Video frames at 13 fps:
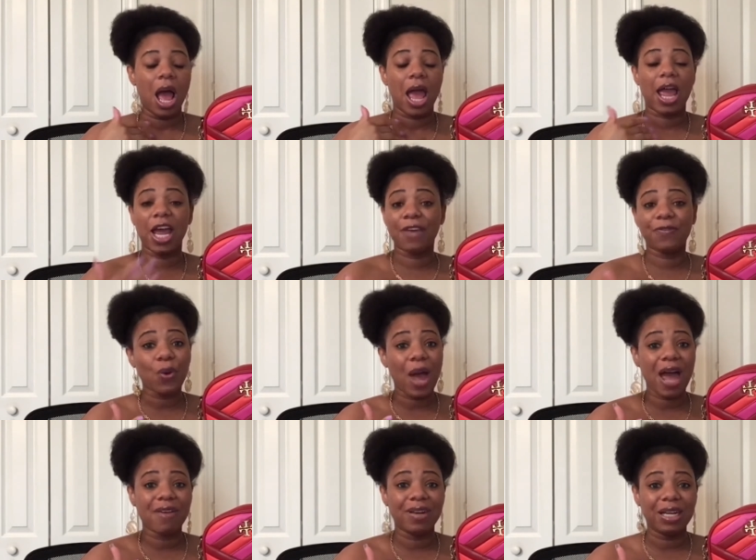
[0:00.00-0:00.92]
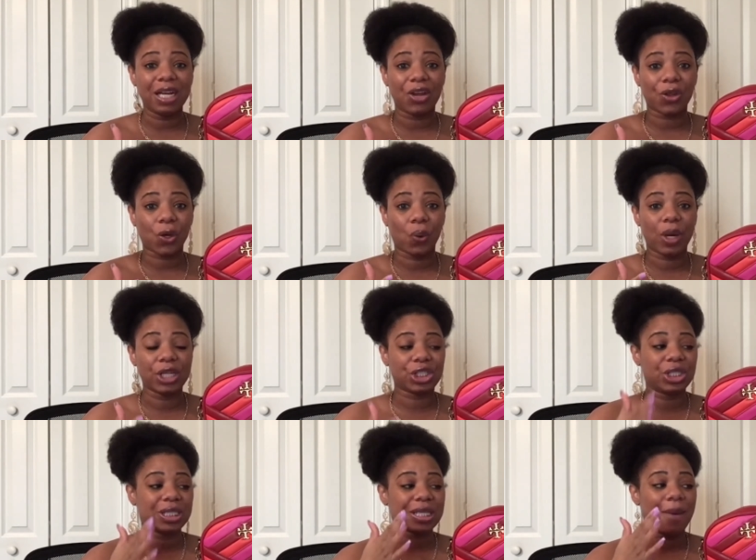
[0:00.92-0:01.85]
If you have any other
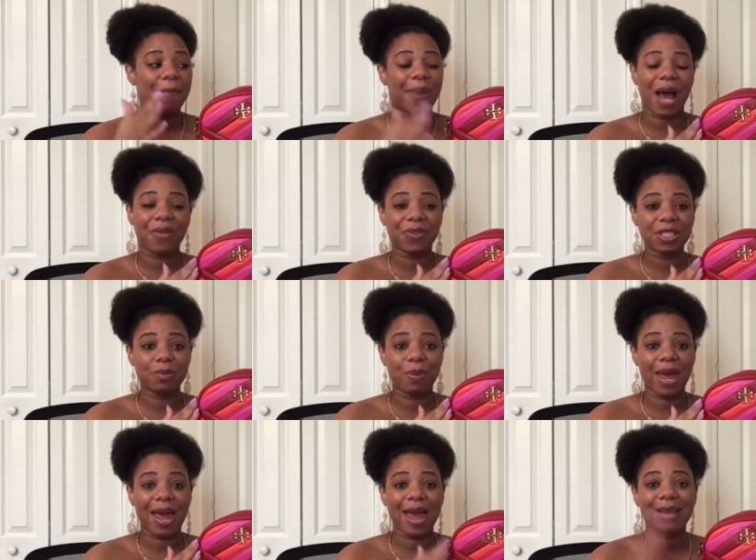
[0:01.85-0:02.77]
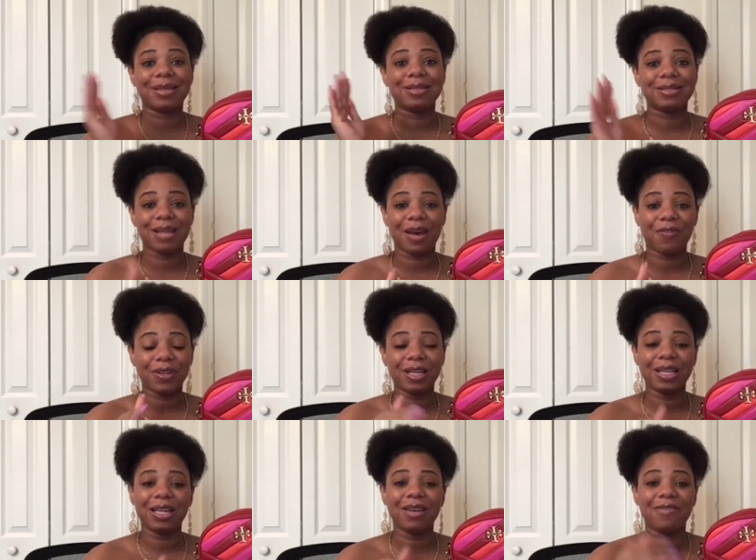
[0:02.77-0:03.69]
questions about this bag, then
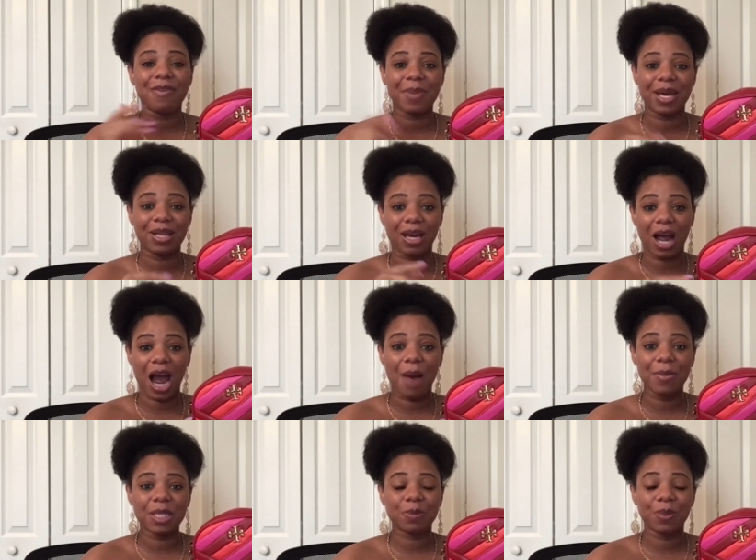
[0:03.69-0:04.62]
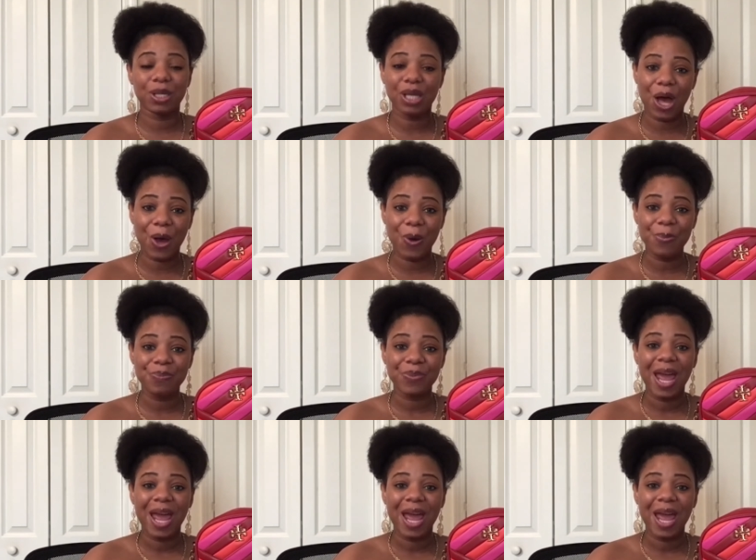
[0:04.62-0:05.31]
definitely leave them in the comments below.